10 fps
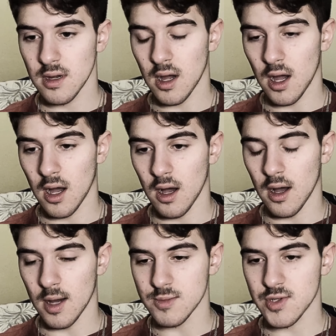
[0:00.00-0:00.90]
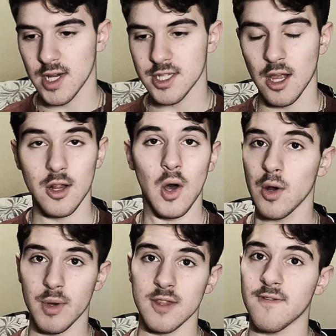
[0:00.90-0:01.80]
uh, I'm trying to gloat
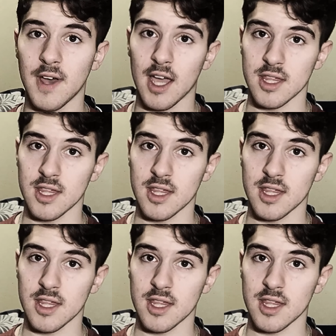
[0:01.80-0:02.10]
about the fact